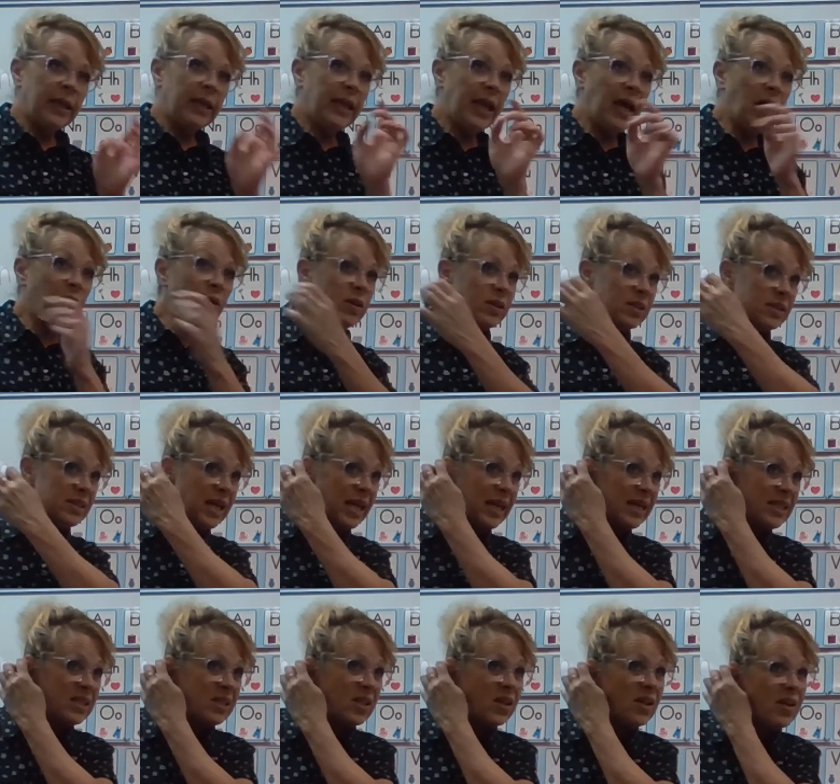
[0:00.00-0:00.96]
Now it
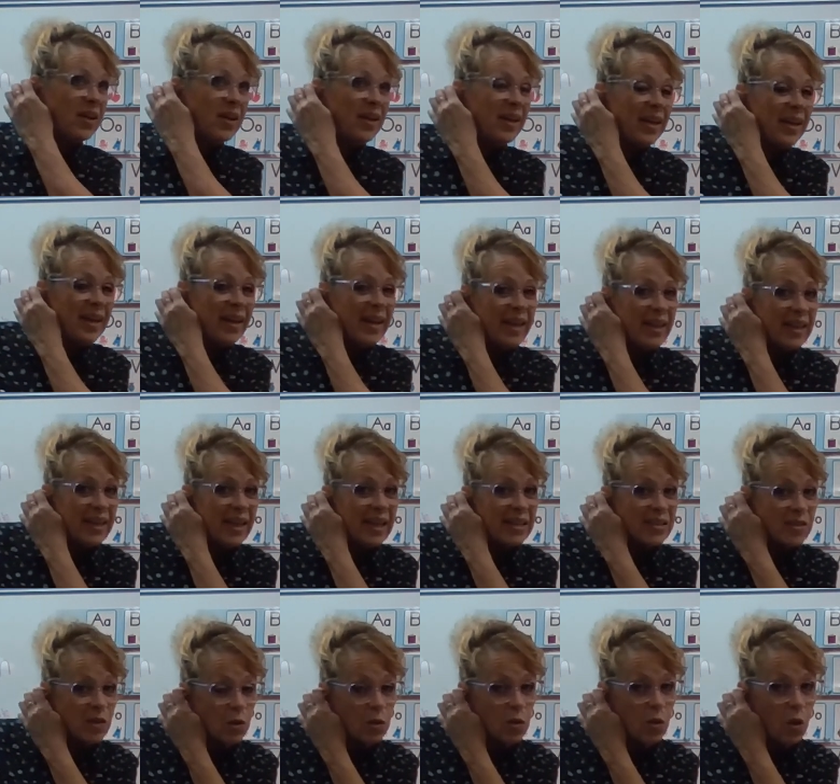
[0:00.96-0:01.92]
takes,
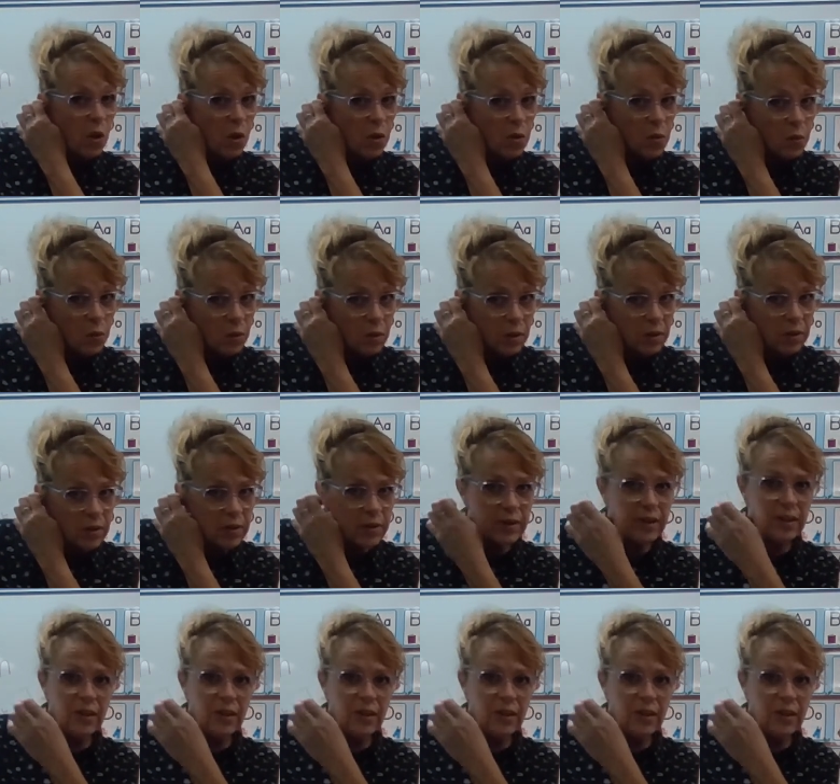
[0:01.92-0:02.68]
that's a long word.